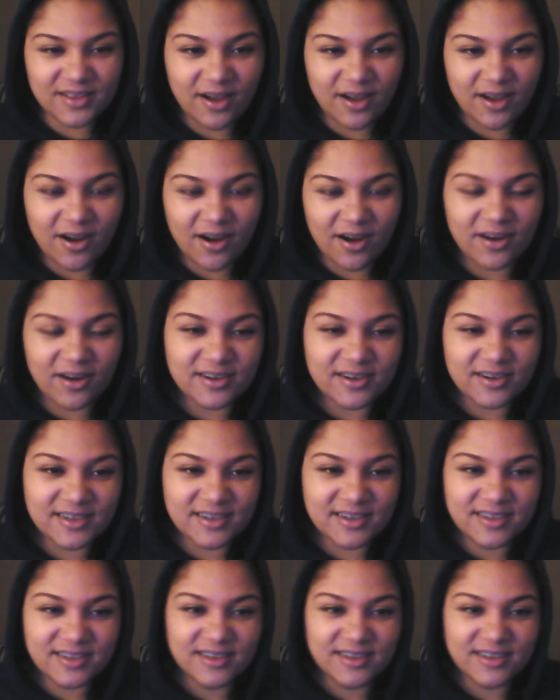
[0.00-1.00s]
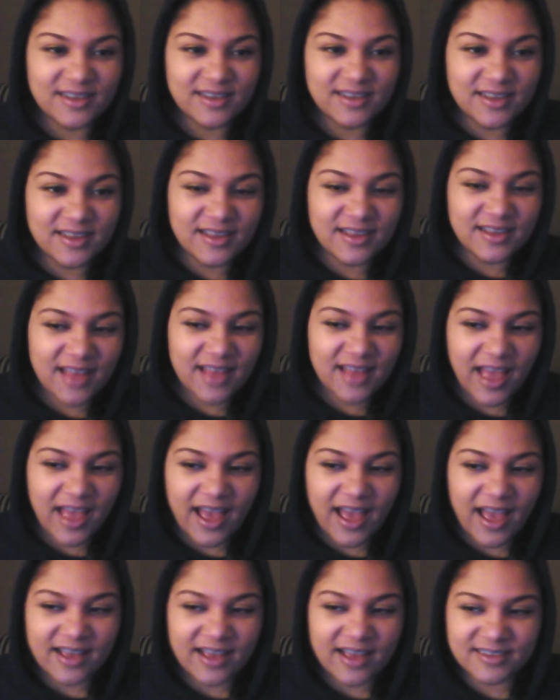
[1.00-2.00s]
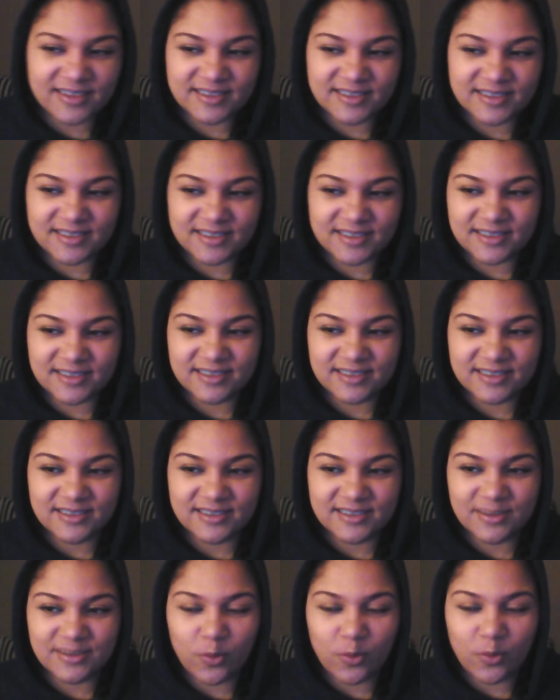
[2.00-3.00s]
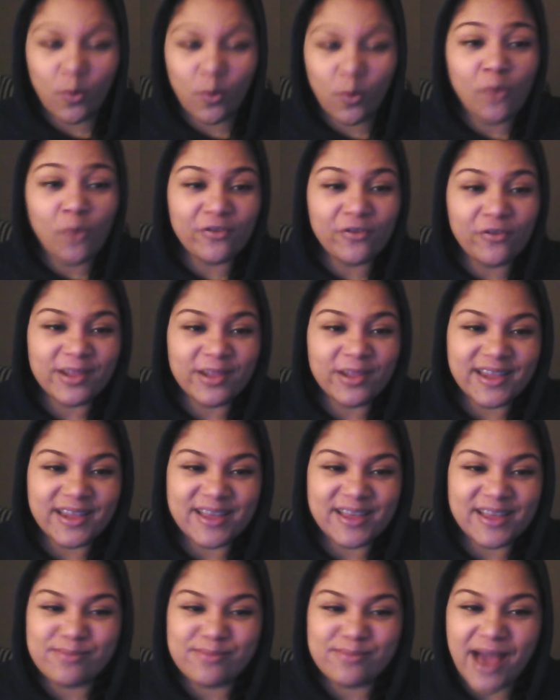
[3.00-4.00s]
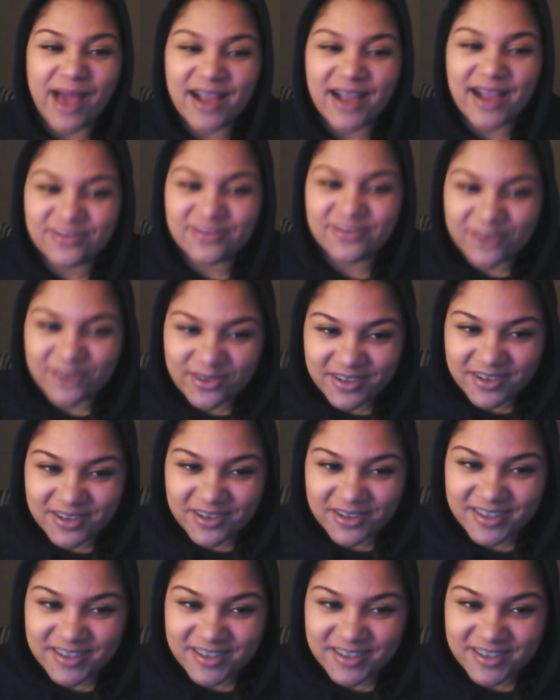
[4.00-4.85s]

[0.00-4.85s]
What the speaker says: aren't as woefully impactful